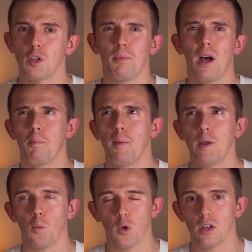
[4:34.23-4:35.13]
but I probably
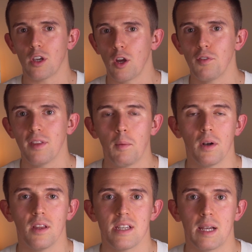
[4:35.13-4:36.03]
wouldn't go for that one
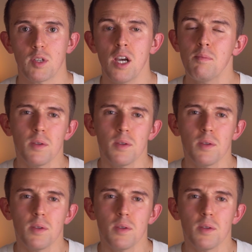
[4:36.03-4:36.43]
at the same time.